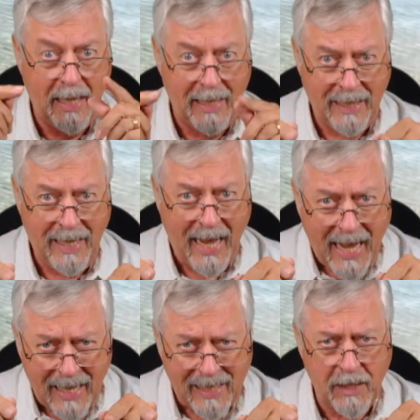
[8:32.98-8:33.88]

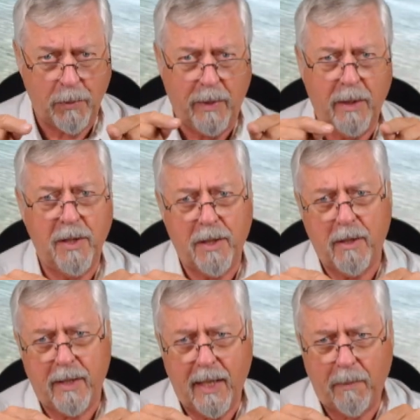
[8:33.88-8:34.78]
that is where you
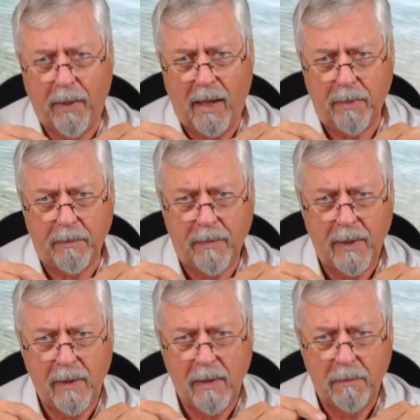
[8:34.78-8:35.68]
start to get a problem,
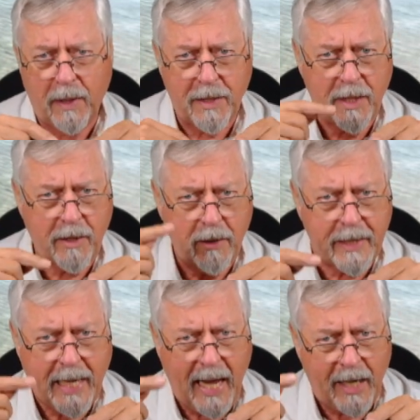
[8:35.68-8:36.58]
because it starts
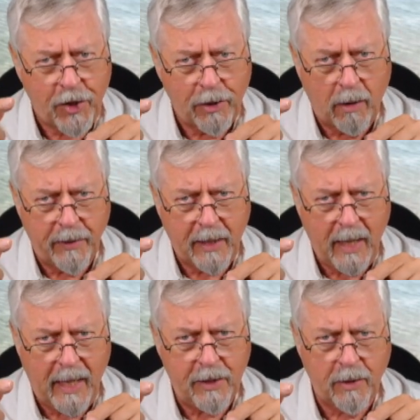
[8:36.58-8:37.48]
to catch on the
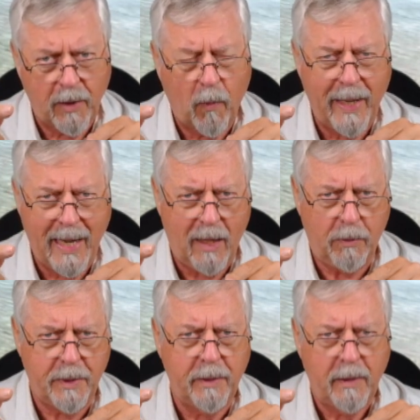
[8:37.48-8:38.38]
guides on the way
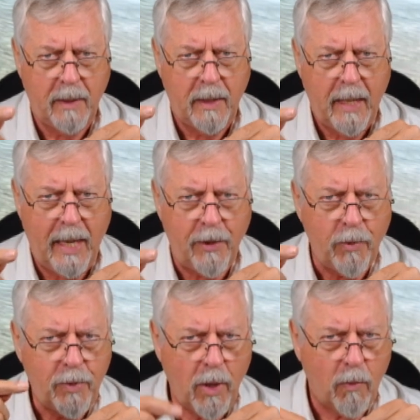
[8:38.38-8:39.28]
out, and you
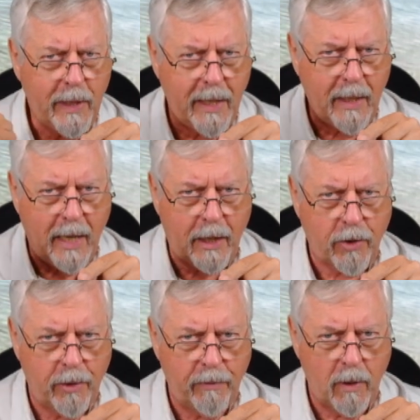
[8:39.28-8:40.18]
don't get an
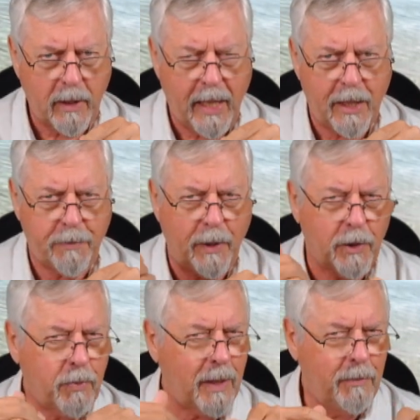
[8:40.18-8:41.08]
accurate roll cast,
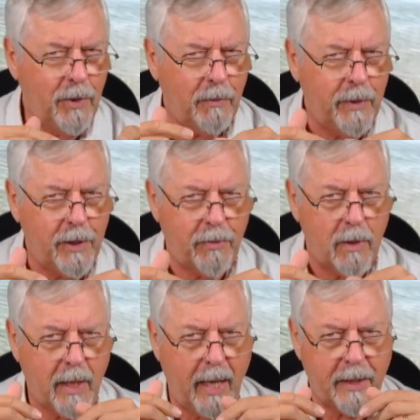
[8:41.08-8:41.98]
because what I'm doing with these roll
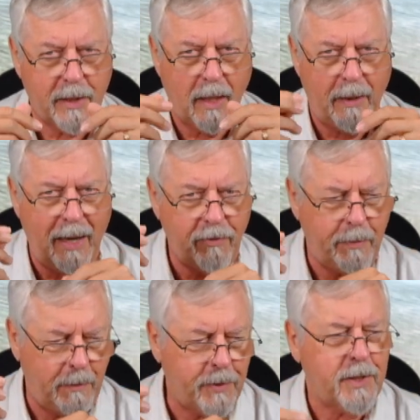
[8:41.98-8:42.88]
casts, I have to
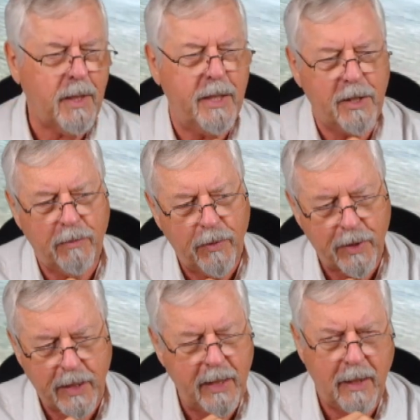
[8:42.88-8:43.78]
be precise, and we'll
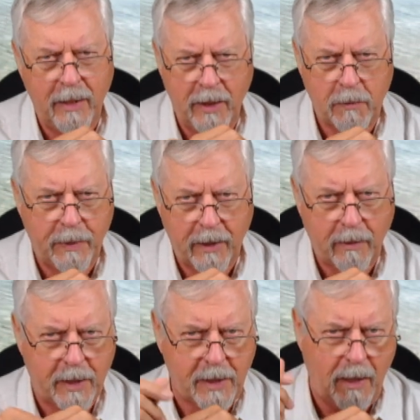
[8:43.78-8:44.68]
see it in this
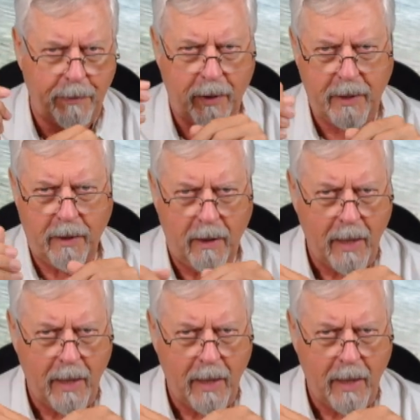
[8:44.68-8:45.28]
particular example here.